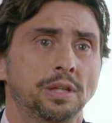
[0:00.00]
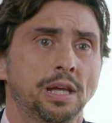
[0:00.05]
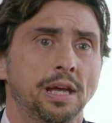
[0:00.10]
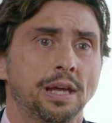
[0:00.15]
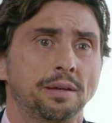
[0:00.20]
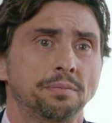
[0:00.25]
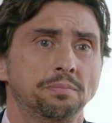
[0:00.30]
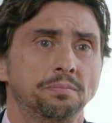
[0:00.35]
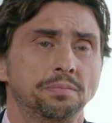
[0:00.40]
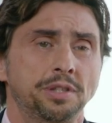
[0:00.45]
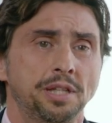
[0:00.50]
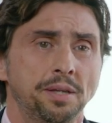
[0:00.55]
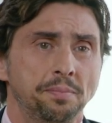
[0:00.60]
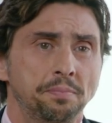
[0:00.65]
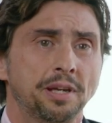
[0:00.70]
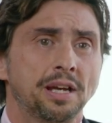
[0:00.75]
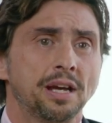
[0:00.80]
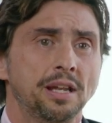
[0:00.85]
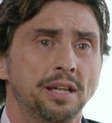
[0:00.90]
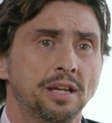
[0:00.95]
they
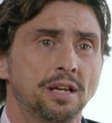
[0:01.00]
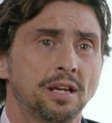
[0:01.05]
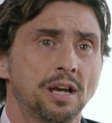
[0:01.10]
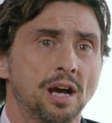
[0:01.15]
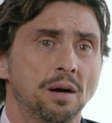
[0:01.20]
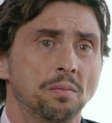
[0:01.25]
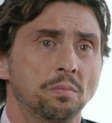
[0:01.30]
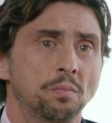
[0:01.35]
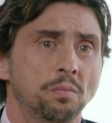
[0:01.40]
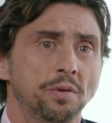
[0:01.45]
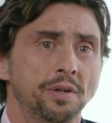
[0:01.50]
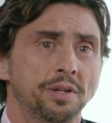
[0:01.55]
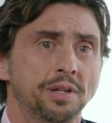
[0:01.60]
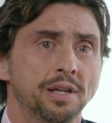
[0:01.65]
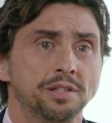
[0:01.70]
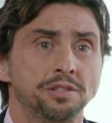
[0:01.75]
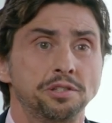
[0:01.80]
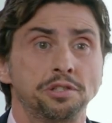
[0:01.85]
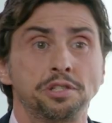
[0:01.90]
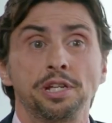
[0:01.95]
typically come with
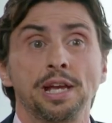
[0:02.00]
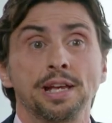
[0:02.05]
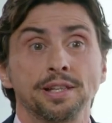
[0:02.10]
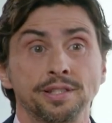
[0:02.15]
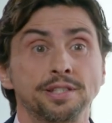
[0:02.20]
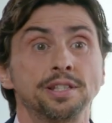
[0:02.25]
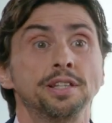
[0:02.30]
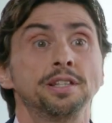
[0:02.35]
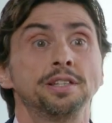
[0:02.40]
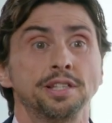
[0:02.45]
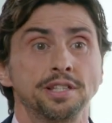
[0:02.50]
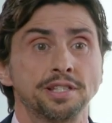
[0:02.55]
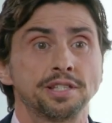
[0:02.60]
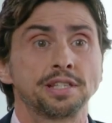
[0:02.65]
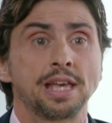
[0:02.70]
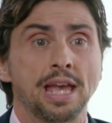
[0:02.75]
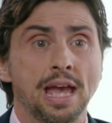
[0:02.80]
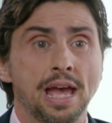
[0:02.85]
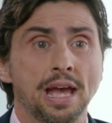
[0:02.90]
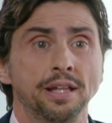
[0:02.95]
a chest CT
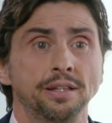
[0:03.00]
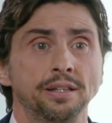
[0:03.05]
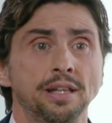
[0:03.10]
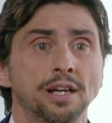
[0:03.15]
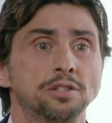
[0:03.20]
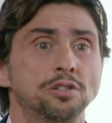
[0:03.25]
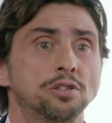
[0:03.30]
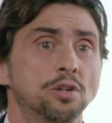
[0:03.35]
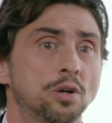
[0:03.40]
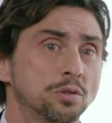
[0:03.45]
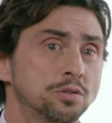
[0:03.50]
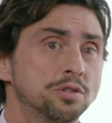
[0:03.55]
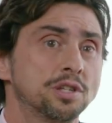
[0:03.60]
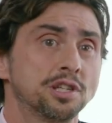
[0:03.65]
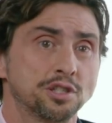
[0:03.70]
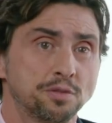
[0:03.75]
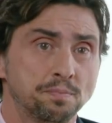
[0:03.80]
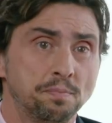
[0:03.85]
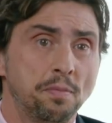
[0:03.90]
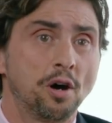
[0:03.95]
scan that shows
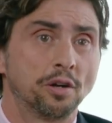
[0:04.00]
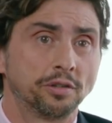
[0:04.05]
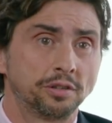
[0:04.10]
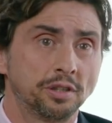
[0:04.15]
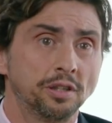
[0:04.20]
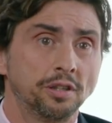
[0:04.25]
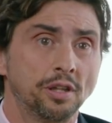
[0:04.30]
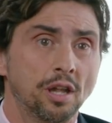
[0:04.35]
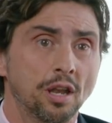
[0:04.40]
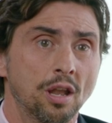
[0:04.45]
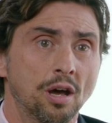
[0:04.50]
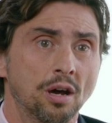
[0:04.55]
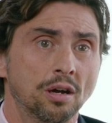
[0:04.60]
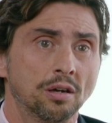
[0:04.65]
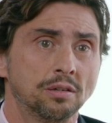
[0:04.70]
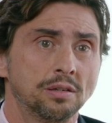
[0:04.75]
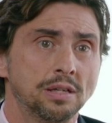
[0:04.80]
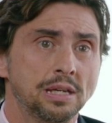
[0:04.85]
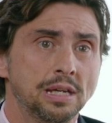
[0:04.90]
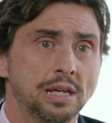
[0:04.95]
a spot in the
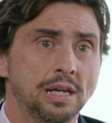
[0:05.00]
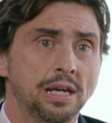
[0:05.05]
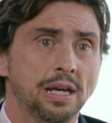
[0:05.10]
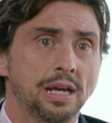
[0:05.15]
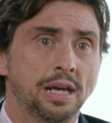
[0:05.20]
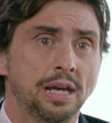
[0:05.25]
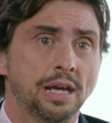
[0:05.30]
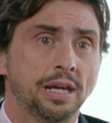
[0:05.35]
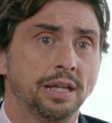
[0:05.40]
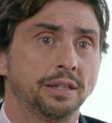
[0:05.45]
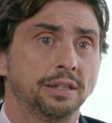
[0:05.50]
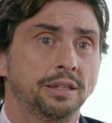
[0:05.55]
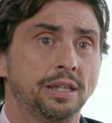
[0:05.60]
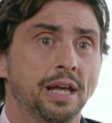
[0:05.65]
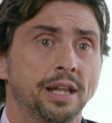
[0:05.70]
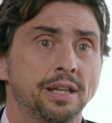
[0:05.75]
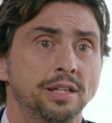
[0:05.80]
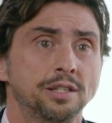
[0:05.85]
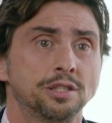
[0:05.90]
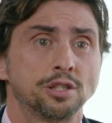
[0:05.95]
lung, and
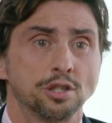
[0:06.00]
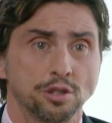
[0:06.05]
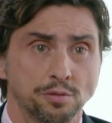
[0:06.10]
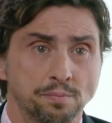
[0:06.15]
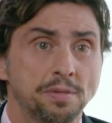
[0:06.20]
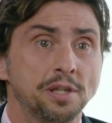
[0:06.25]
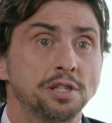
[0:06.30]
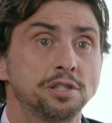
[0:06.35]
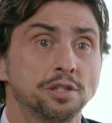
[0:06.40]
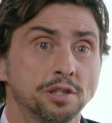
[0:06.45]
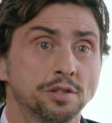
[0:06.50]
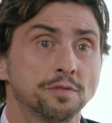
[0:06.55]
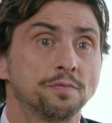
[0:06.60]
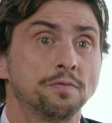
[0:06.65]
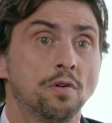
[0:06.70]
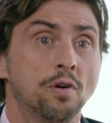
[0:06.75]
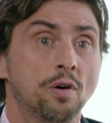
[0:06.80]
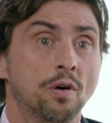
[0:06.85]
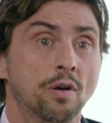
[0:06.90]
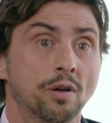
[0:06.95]
that is suspicious
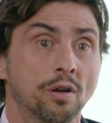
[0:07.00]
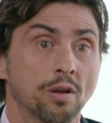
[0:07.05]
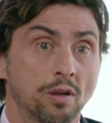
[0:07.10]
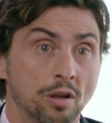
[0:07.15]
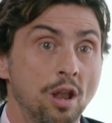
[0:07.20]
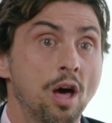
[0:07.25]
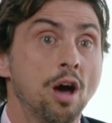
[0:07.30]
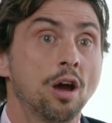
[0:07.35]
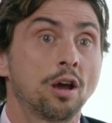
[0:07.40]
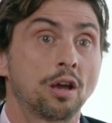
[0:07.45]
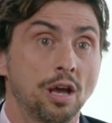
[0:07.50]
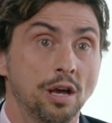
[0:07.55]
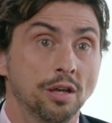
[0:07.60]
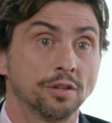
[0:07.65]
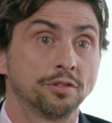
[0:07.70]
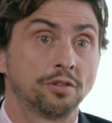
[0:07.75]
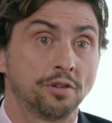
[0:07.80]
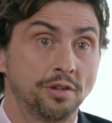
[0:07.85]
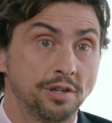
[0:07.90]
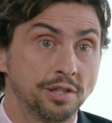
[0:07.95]
for lung
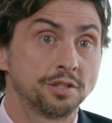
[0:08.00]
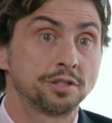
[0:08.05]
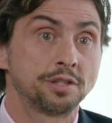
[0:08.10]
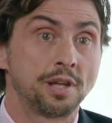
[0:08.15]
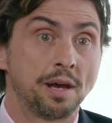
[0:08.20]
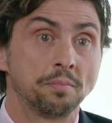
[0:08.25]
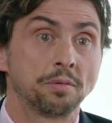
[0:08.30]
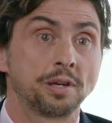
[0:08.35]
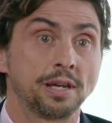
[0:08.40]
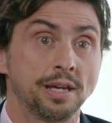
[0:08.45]
cancer in some